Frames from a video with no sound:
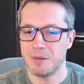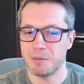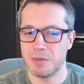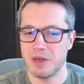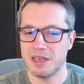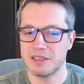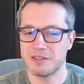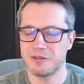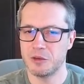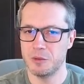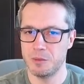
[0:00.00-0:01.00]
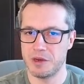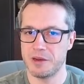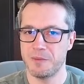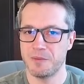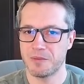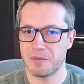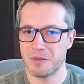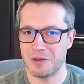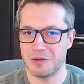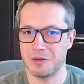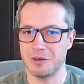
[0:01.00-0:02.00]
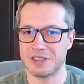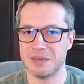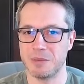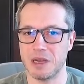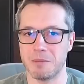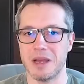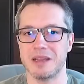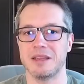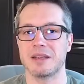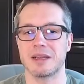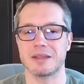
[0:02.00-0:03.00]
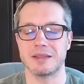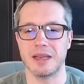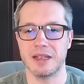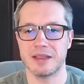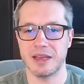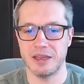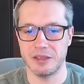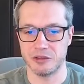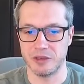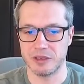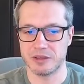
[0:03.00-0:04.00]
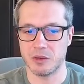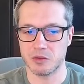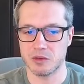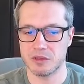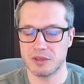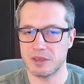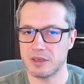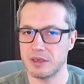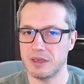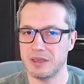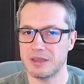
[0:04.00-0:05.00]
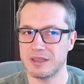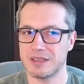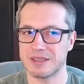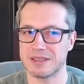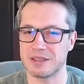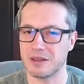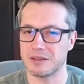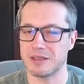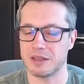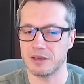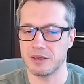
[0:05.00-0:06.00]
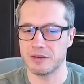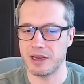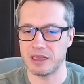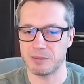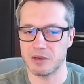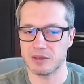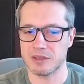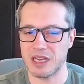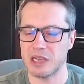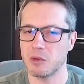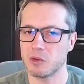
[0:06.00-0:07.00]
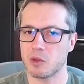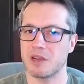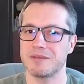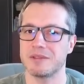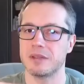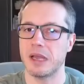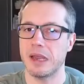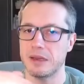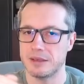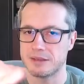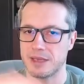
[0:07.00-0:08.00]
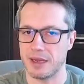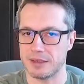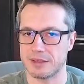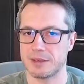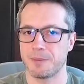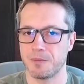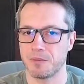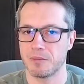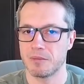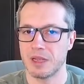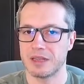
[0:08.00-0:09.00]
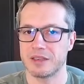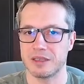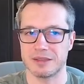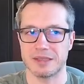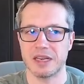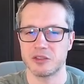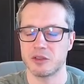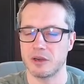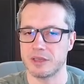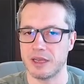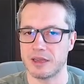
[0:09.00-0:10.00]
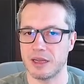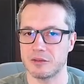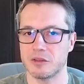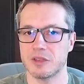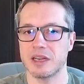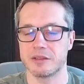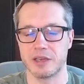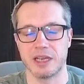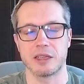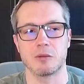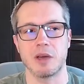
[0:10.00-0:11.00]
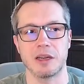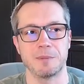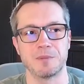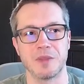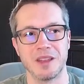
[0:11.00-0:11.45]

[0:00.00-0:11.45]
But for me, who is implementing a data engineering solutions, it is not that great, because I want to have daily sales, transactional data, not aggregated one.